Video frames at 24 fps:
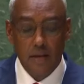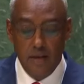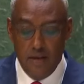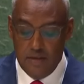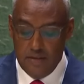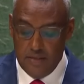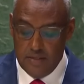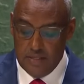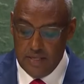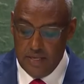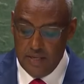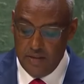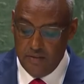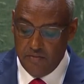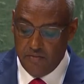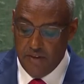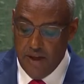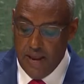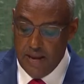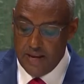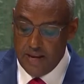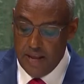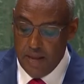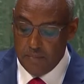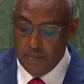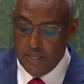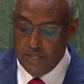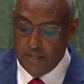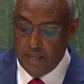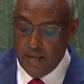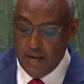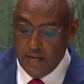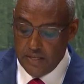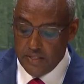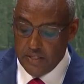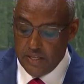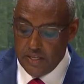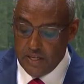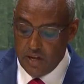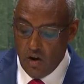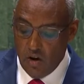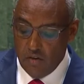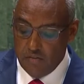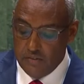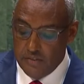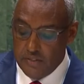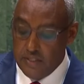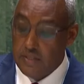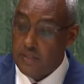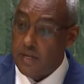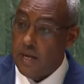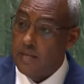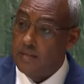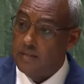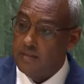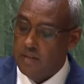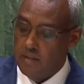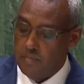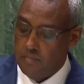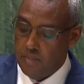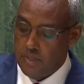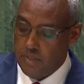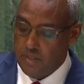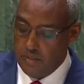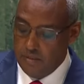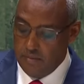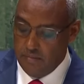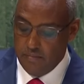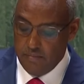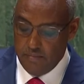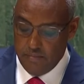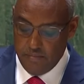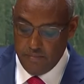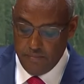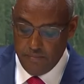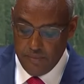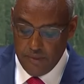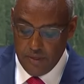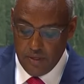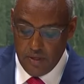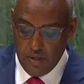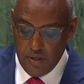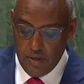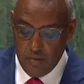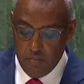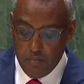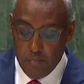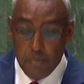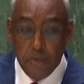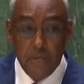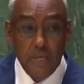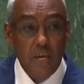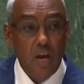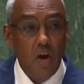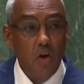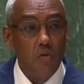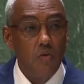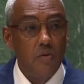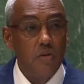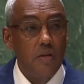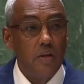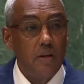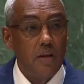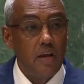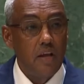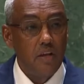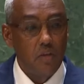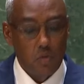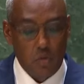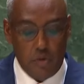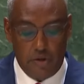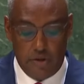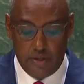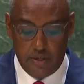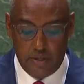the fundamental agenda of this assembly. Beyond the rhetoric,